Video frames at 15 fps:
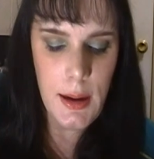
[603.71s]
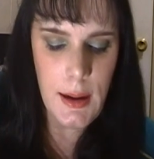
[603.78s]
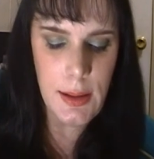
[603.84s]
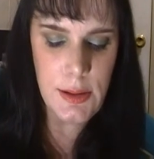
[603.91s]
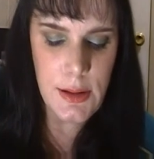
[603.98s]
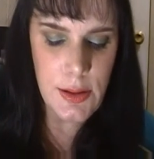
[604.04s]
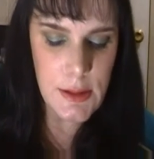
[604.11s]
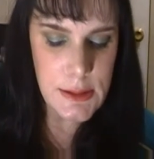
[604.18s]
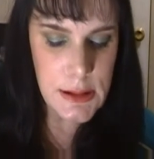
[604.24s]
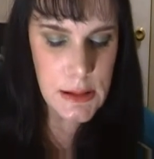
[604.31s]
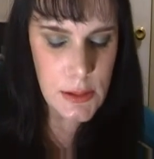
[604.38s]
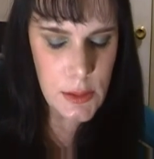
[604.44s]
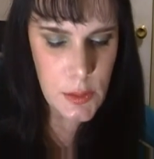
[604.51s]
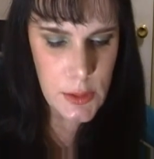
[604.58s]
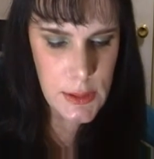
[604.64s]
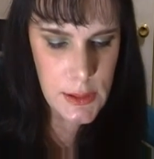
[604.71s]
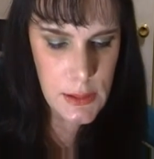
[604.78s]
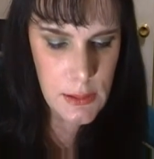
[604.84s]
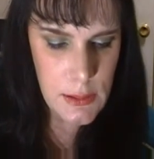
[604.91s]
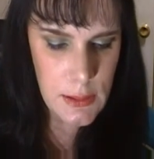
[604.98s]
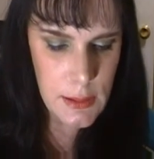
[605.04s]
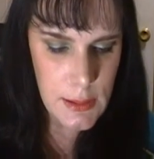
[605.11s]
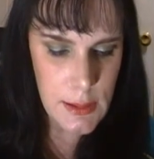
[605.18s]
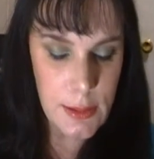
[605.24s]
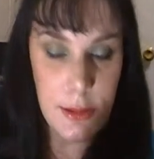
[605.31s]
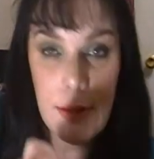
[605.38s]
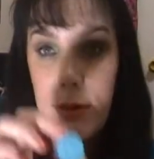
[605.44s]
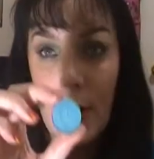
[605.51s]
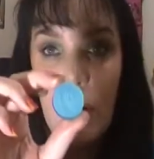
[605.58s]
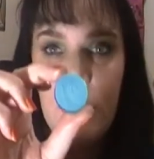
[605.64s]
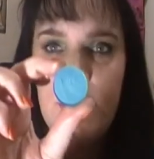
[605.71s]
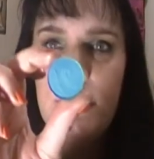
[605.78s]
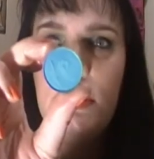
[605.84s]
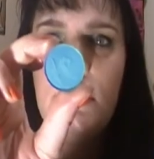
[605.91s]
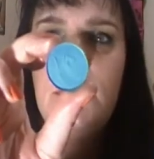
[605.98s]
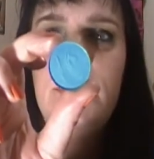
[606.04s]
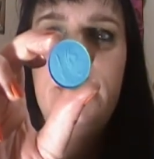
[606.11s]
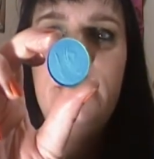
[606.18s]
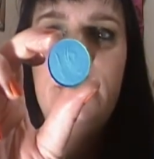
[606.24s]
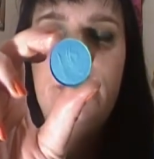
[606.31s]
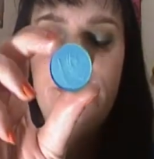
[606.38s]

And then the teal one is just called Teal.